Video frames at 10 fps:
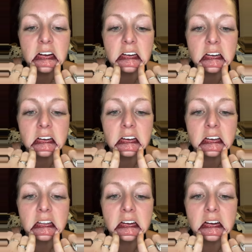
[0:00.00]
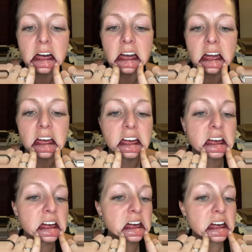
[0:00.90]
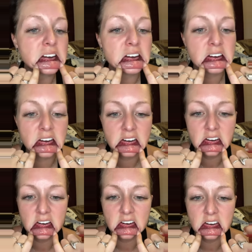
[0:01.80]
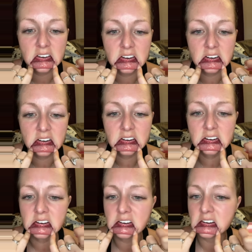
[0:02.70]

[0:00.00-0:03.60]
Oh, they're red. And they hurt.